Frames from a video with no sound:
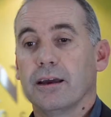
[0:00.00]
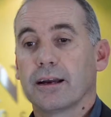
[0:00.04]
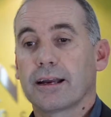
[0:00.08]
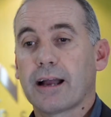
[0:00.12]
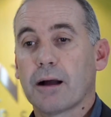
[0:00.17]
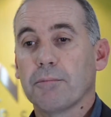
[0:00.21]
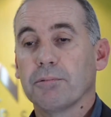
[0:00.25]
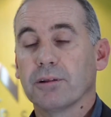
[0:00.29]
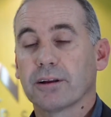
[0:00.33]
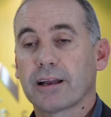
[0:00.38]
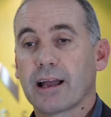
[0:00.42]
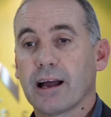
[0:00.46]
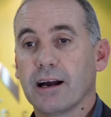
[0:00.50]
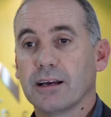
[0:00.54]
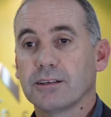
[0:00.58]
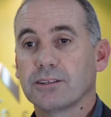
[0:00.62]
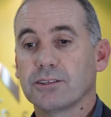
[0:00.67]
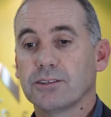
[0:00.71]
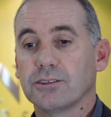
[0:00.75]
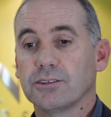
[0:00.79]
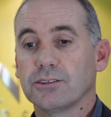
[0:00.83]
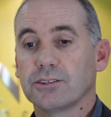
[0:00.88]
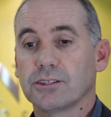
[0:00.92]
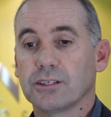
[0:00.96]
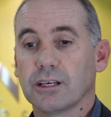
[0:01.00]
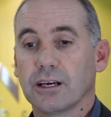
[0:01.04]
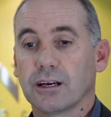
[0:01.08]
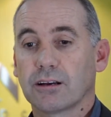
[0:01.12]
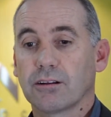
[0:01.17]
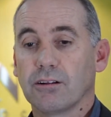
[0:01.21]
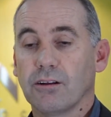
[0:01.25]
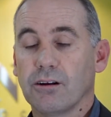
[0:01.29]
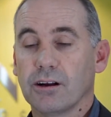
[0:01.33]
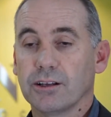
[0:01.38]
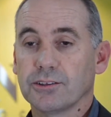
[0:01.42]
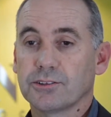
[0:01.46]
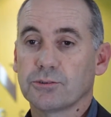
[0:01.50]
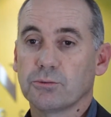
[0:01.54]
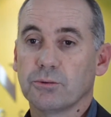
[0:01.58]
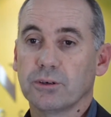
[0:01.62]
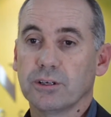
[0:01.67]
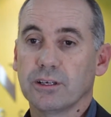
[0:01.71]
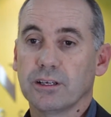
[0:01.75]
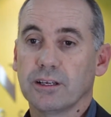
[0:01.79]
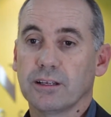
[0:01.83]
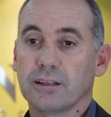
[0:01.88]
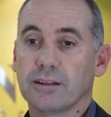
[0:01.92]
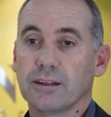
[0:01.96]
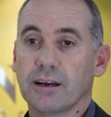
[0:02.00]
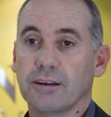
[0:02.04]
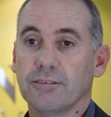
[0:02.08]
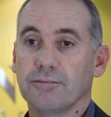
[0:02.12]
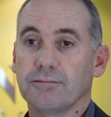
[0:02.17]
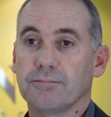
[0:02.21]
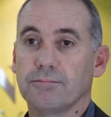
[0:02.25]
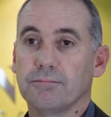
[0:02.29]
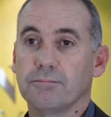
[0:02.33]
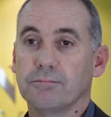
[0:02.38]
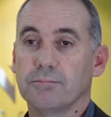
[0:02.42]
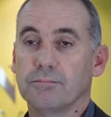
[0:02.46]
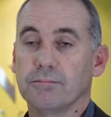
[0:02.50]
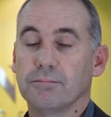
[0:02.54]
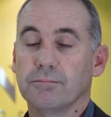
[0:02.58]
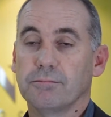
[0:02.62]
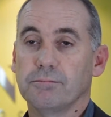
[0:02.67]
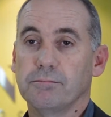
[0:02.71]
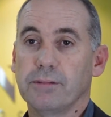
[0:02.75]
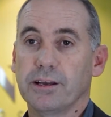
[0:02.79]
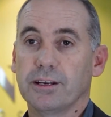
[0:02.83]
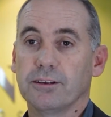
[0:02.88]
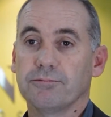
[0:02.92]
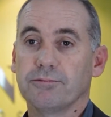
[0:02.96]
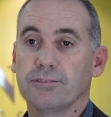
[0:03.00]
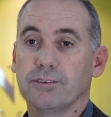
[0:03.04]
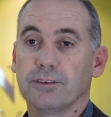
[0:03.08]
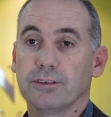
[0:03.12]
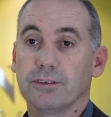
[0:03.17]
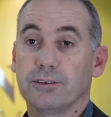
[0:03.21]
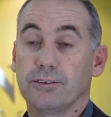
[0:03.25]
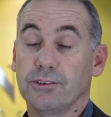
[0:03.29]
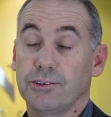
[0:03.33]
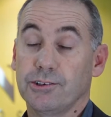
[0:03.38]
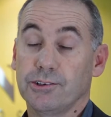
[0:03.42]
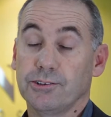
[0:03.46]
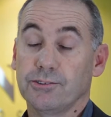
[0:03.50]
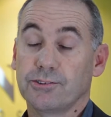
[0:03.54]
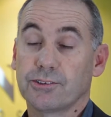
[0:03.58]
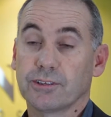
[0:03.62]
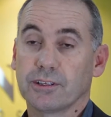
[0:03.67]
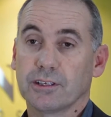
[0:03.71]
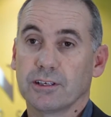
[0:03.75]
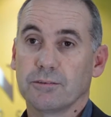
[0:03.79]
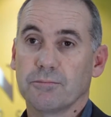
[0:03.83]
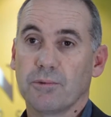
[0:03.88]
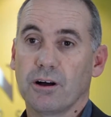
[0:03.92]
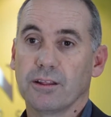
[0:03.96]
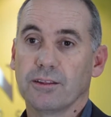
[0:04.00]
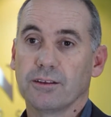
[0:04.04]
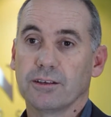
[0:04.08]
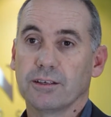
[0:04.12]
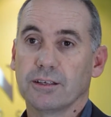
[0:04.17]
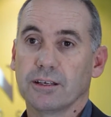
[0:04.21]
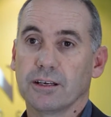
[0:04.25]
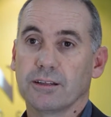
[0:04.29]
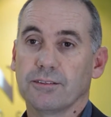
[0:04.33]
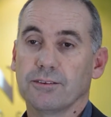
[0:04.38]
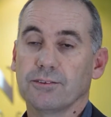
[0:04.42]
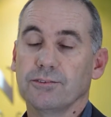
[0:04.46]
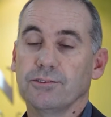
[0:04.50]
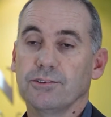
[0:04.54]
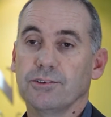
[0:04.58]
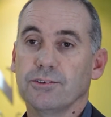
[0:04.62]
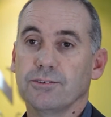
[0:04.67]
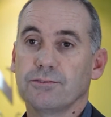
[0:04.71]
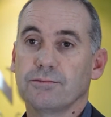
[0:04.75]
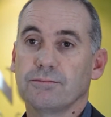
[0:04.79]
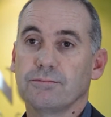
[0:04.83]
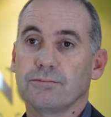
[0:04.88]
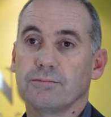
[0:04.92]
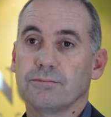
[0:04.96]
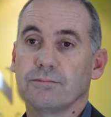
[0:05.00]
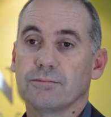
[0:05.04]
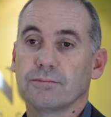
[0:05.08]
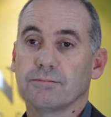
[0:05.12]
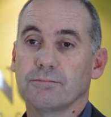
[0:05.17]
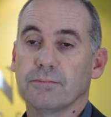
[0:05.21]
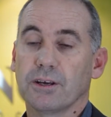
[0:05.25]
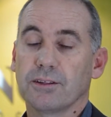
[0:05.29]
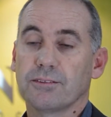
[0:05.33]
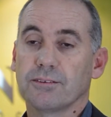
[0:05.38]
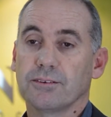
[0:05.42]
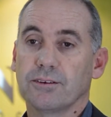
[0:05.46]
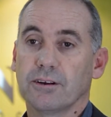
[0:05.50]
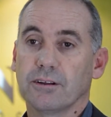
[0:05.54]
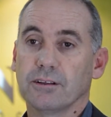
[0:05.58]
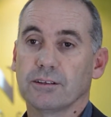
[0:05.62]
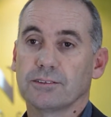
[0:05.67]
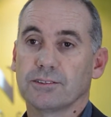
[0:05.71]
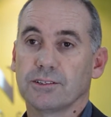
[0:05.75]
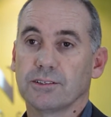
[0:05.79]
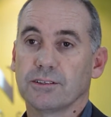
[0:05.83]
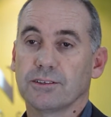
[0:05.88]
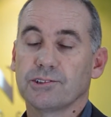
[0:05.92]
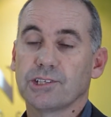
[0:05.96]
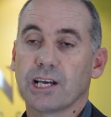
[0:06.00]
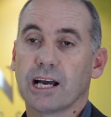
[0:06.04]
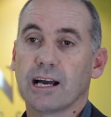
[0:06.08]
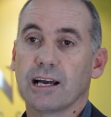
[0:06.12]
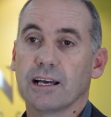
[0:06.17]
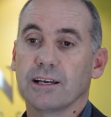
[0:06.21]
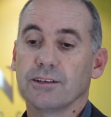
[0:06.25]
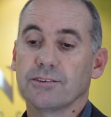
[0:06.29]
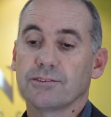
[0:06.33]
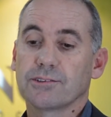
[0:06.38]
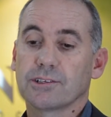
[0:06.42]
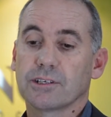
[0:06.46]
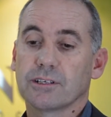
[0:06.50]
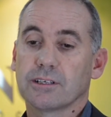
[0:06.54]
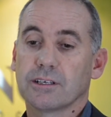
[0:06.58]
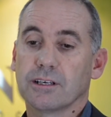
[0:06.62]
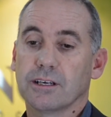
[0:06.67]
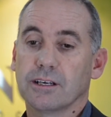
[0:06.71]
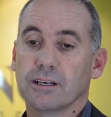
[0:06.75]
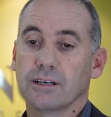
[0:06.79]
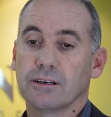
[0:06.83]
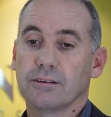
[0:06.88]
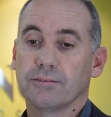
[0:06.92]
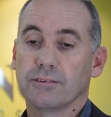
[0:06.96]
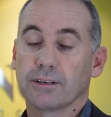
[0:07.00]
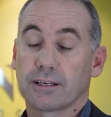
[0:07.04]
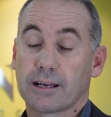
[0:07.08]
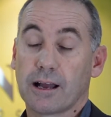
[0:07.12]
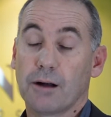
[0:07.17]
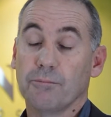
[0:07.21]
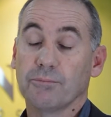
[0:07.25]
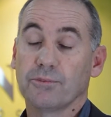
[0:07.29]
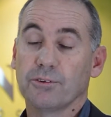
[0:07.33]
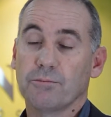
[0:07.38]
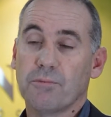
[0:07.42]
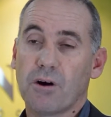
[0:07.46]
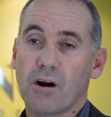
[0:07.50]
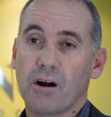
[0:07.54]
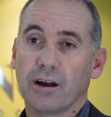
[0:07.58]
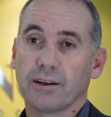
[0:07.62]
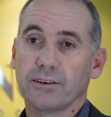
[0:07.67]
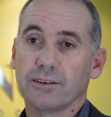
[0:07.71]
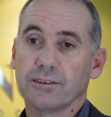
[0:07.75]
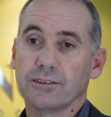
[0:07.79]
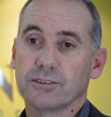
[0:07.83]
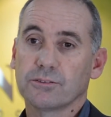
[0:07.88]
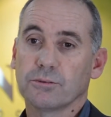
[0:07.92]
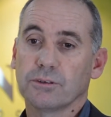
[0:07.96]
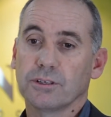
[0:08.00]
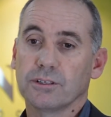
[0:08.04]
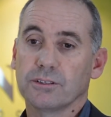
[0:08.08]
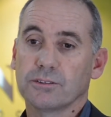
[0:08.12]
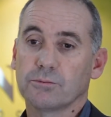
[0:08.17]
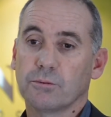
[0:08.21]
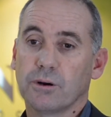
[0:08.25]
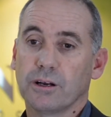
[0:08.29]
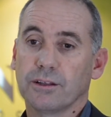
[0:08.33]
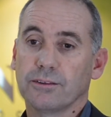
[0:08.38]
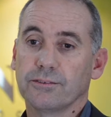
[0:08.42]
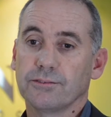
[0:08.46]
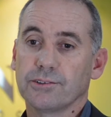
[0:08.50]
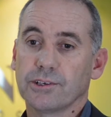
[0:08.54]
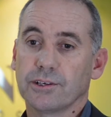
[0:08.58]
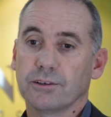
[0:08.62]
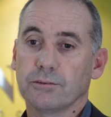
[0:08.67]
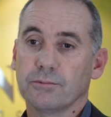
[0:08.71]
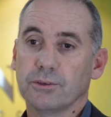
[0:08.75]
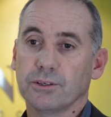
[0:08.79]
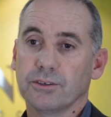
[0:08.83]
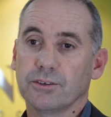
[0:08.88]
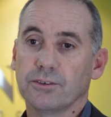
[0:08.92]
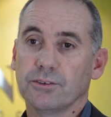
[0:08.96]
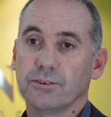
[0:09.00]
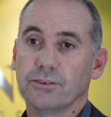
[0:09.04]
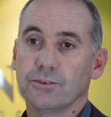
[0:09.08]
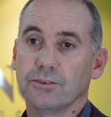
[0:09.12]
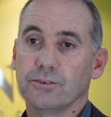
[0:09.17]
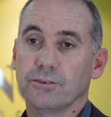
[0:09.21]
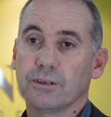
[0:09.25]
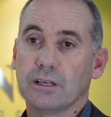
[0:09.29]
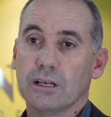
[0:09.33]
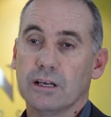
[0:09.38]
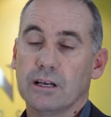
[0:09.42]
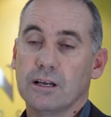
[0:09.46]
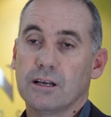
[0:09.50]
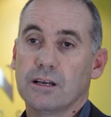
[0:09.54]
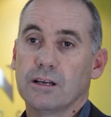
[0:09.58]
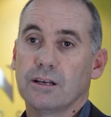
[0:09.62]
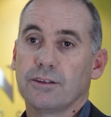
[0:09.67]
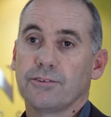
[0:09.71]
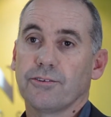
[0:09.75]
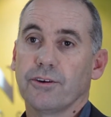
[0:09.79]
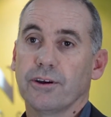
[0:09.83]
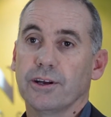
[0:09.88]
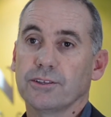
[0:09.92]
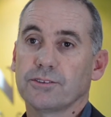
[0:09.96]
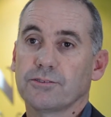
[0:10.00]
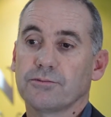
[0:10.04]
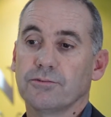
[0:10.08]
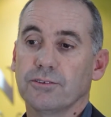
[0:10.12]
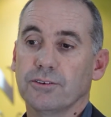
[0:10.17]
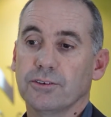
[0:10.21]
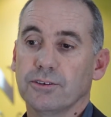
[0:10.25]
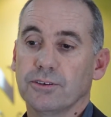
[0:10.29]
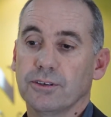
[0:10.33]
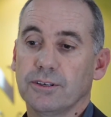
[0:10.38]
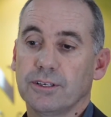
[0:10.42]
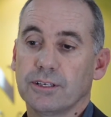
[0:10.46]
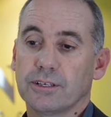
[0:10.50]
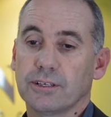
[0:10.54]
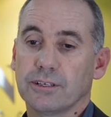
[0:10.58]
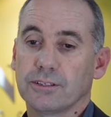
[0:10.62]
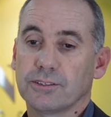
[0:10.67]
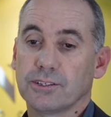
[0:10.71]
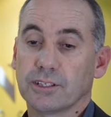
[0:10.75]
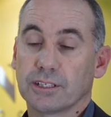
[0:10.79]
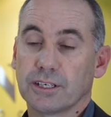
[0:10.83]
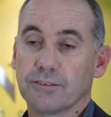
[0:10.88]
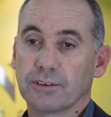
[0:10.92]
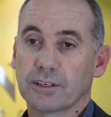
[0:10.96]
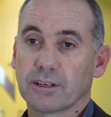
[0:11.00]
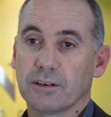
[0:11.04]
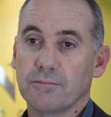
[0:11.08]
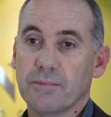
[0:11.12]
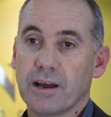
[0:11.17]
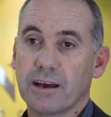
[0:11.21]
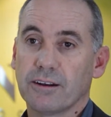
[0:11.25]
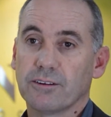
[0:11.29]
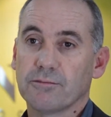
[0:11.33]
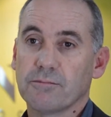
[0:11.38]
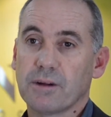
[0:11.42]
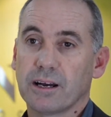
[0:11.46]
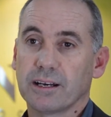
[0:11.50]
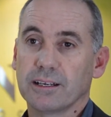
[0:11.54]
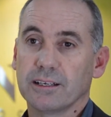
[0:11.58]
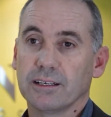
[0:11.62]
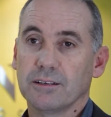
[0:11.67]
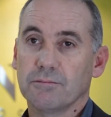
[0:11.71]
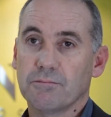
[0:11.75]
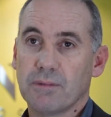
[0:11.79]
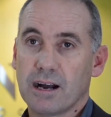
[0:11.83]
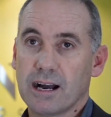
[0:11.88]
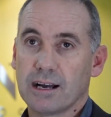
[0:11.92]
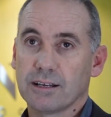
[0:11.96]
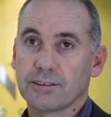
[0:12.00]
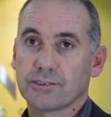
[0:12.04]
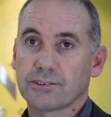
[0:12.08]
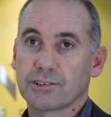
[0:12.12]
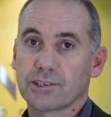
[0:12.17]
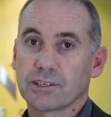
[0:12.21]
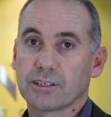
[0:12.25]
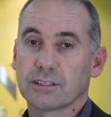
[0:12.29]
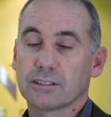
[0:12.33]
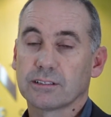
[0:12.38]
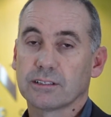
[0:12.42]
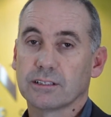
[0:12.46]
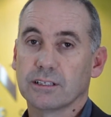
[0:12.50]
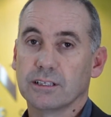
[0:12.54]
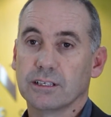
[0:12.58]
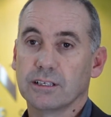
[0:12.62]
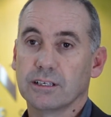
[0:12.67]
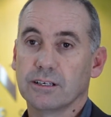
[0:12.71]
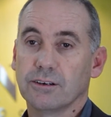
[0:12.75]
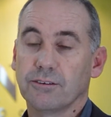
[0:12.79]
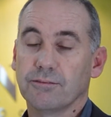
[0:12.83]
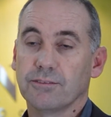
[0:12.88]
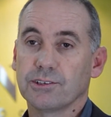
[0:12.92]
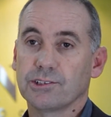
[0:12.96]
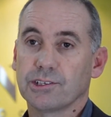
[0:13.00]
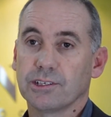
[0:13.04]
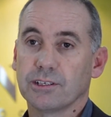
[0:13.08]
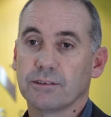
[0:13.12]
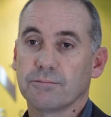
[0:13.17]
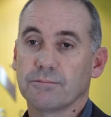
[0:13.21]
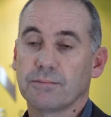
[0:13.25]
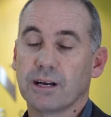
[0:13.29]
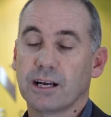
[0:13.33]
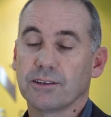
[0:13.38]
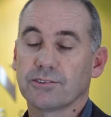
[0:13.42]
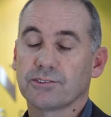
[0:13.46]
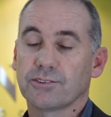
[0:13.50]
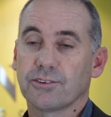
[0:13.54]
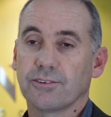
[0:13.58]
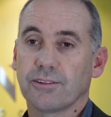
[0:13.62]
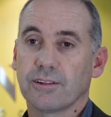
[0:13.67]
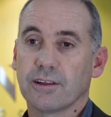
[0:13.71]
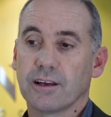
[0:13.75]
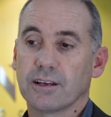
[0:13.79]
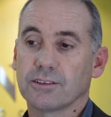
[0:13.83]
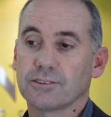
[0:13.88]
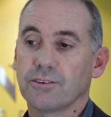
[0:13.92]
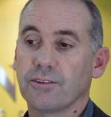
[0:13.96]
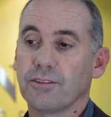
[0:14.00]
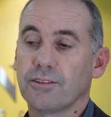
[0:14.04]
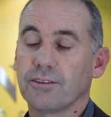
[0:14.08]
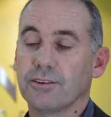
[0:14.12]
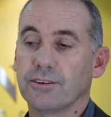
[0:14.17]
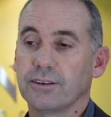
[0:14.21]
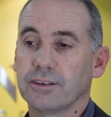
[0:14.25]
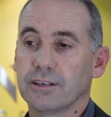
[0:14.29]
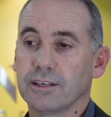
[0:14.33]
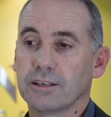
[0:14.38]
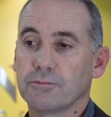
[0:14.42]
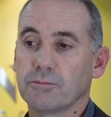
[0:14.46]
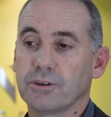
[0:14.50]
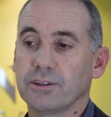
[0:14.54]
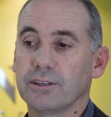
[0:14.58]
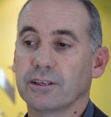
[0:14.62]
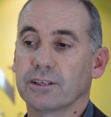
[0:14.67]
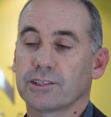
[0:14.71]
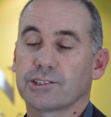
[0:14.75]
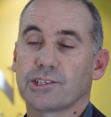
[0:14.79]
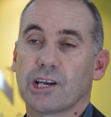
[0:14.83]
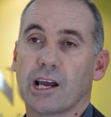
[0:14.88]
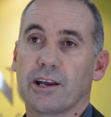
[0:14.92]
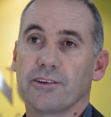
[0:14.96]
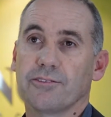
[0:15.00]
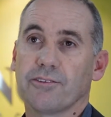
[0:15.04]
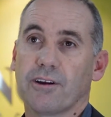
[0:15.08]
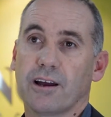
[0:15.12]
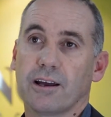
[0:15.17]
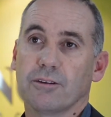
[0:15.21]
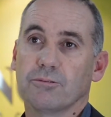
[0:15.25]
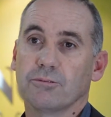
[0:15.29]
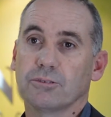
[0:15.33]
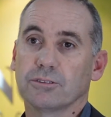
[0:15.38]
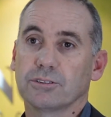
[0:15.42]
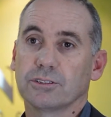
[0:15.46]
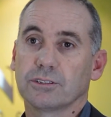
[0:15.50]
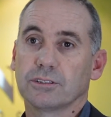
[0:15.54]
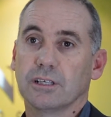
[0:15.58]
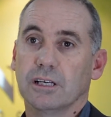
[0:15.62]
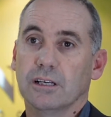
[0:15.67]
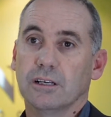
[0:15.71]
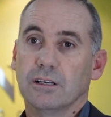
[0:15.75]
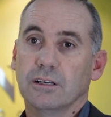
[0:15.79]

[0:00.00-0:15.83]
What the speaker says: A couple of cases, clients where they've benefited hugely by the new methodology, the change, that come to mind is one gentleman who transferred a significant amount of money in March of this year, March 2013, when the exchange rate was